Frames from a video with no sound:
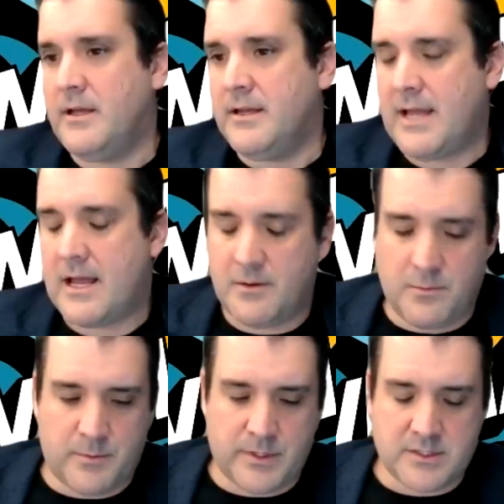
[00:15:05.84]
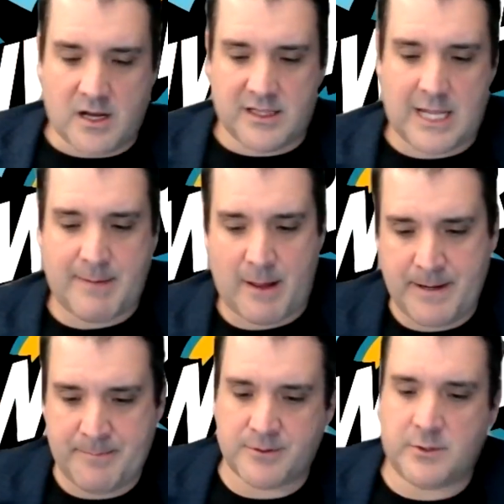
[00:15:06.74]
Yeah, and we're talking a lot about
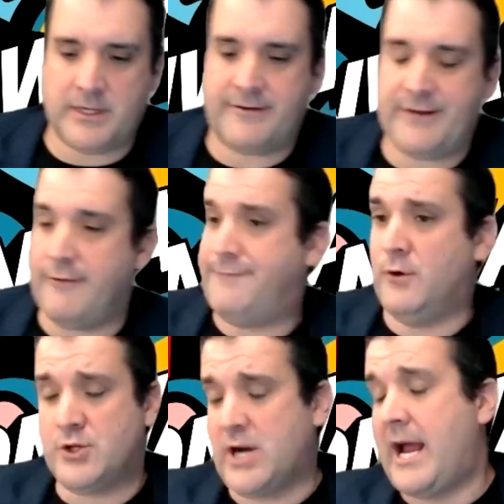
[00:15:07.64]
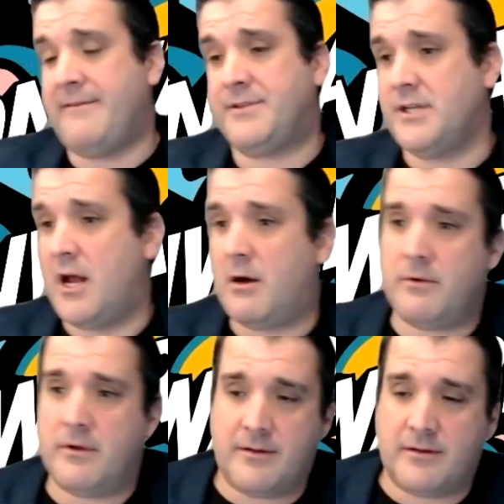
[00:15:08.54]
people doing, you know, food drives, you
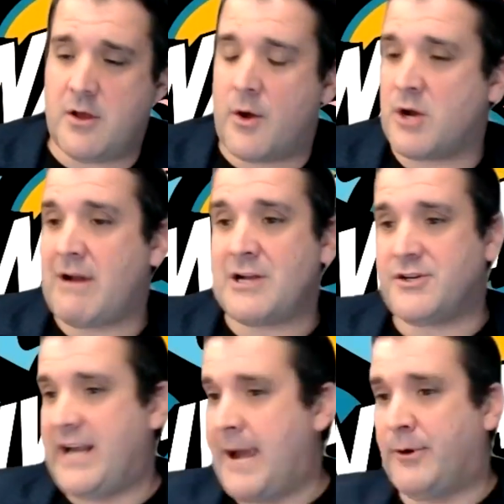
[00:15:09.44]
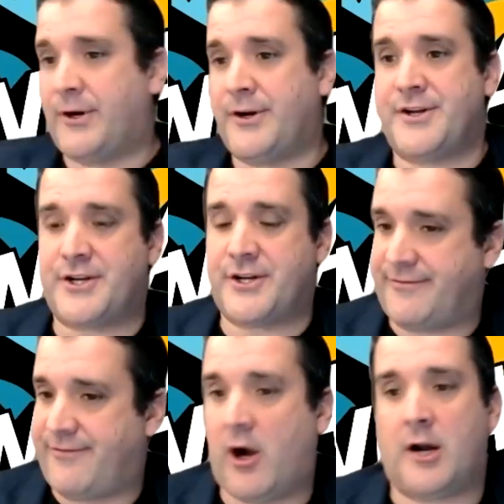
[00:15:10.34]
know, going around your neighborhood or to your
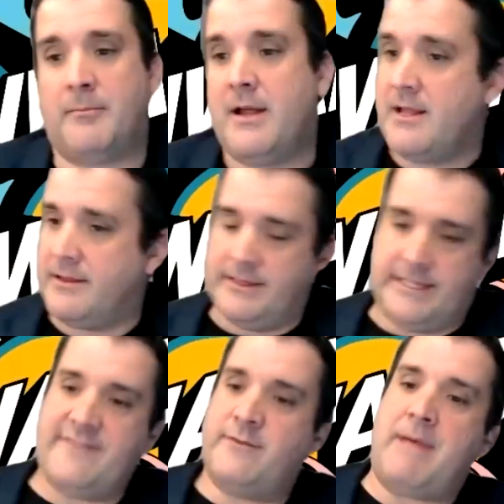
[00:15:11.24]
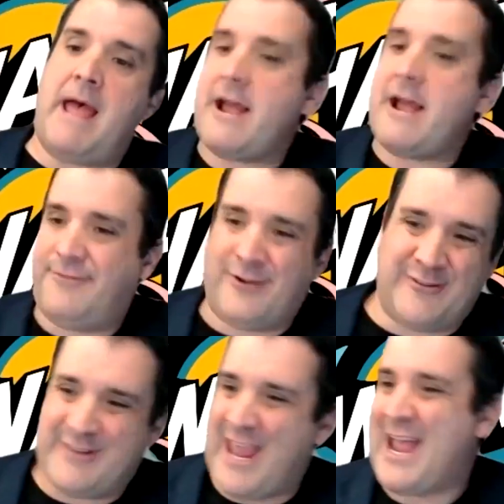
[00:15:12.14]
farm, leave a bag full
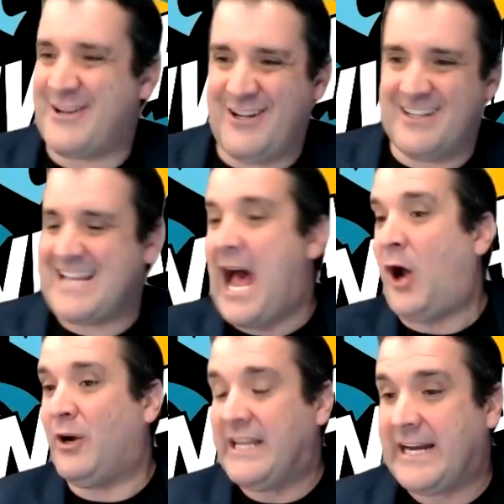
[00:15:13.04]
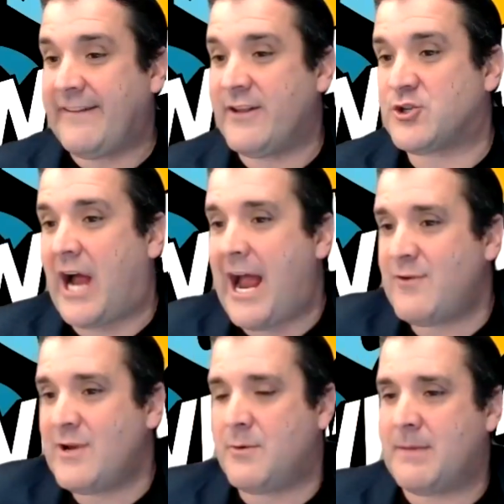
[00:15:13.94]
of canned goods out at the end of the
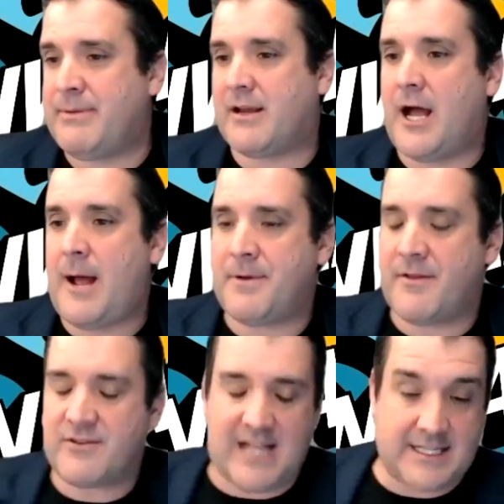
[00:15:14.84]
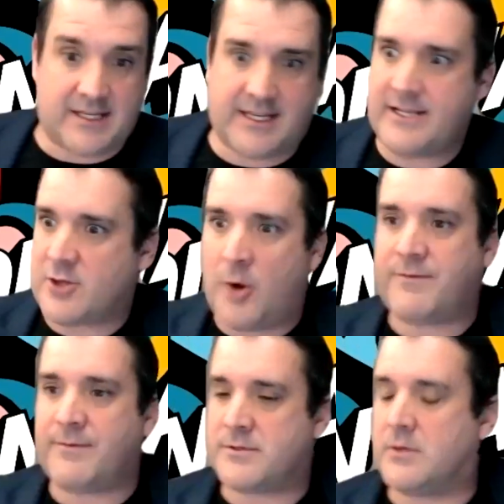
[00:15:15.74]
driveway that we can pick up. You know, there's lots of kids home
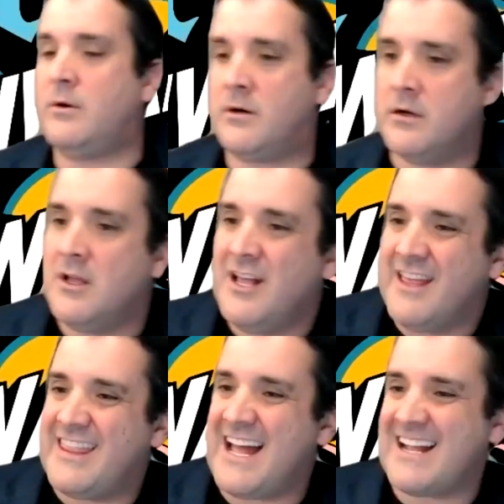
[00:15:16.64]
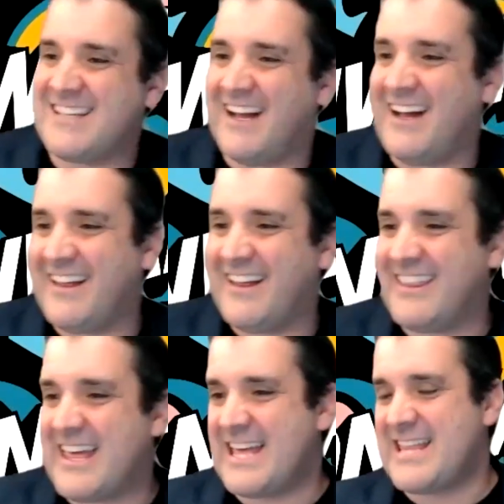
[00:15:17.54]
from school that, uh,
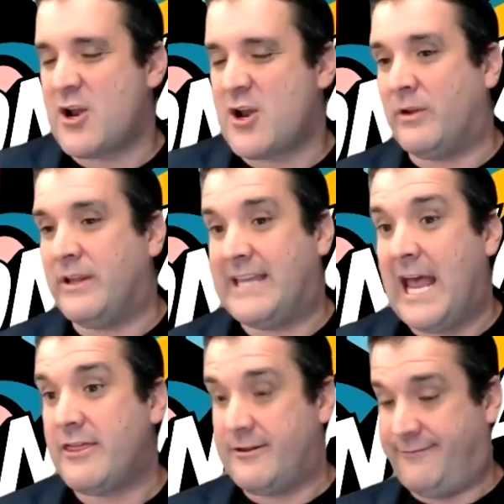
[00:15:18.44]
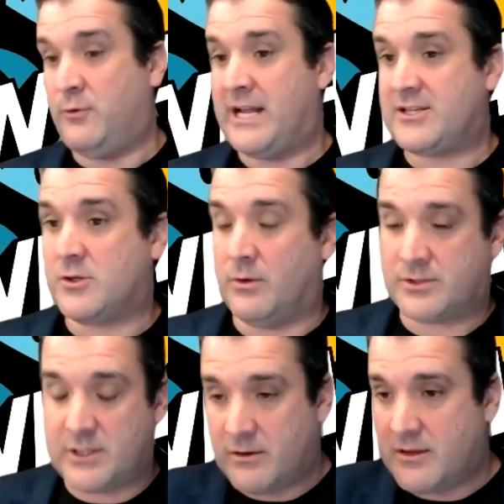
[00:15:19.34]
that, that, that, only get the food at school.
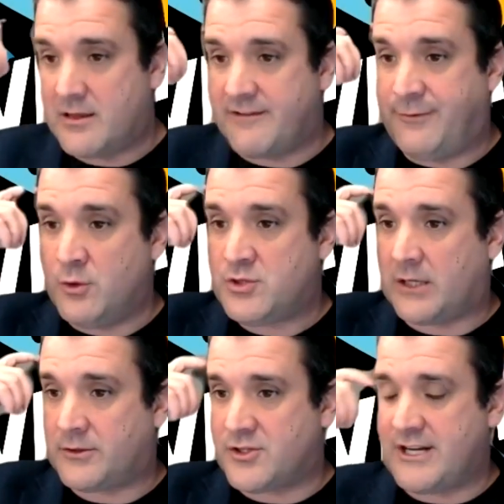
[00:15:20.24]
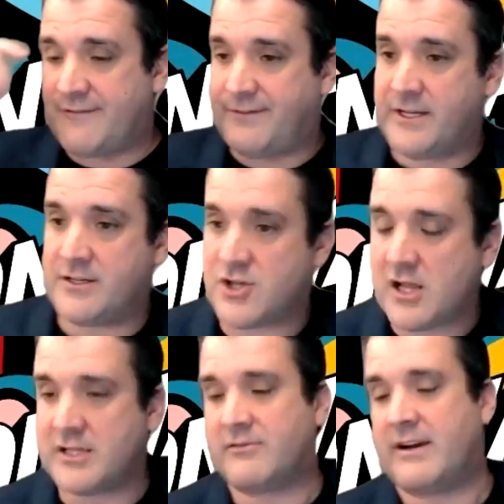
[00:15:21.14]
So you know, the, the food shelters are definitely
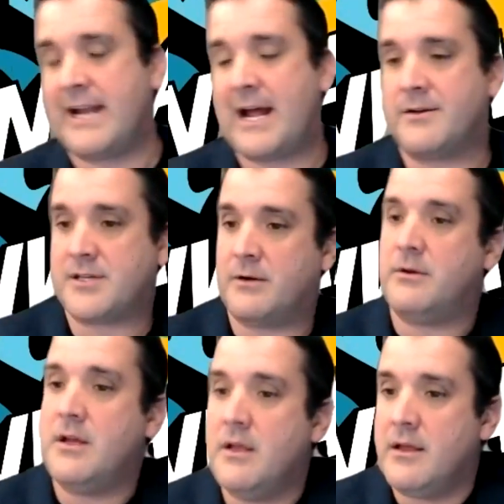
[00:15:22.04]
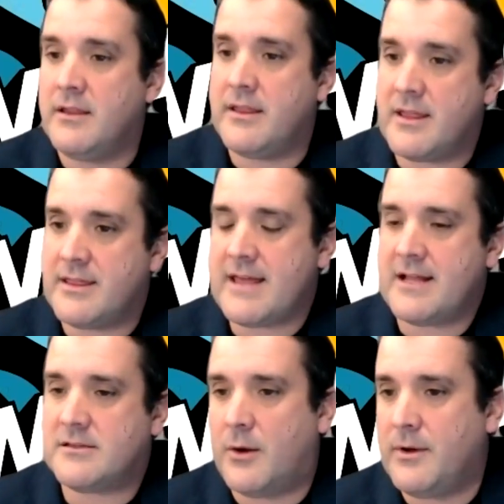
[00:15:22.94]
struggling right now. So that,
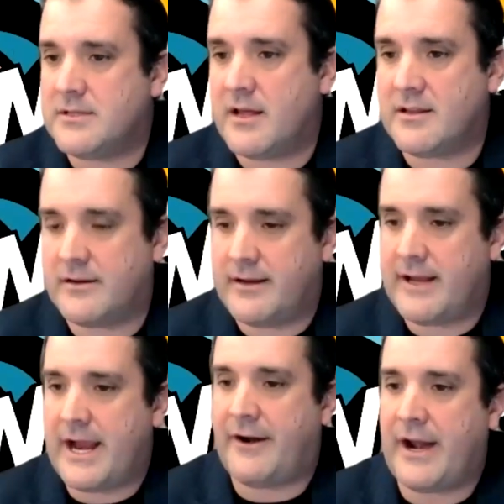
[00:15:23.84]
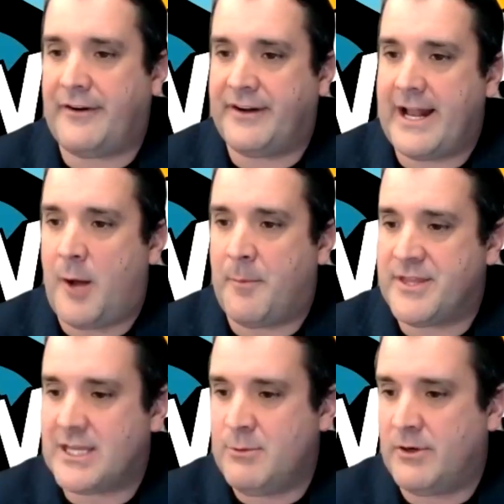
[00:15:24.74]
that's always another area to help
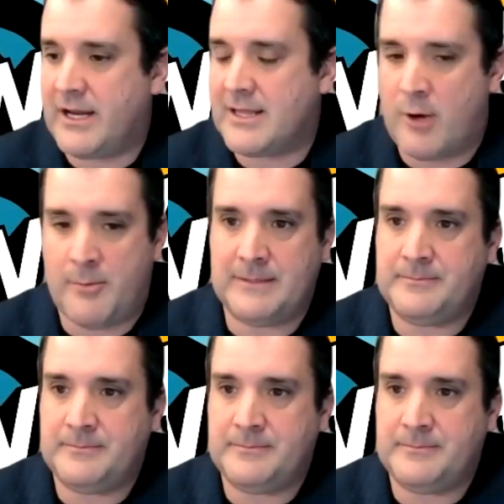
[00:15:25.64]
the community at the moment.